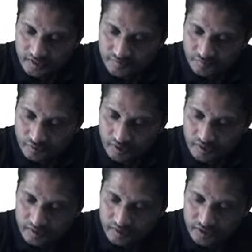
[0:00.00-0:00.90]
is
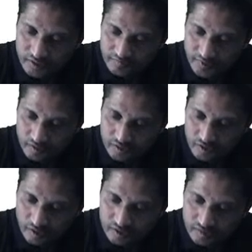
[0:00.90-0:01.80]
4, this fellow
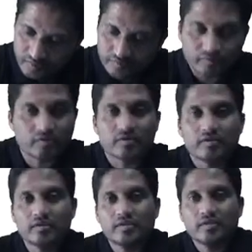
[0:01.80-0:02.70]
should also be 4.
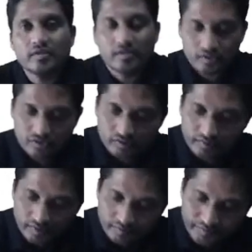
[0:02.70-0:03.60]

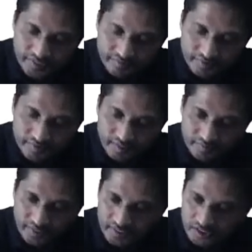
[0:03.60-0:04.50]
So B will be a
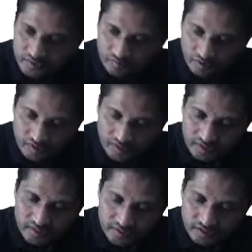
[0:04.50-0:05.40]
matrix of
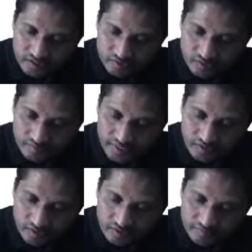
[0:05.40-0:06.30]
order. This is row by
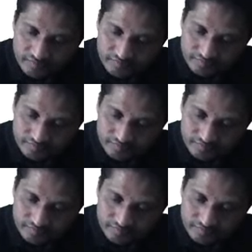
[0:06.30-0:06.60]
column.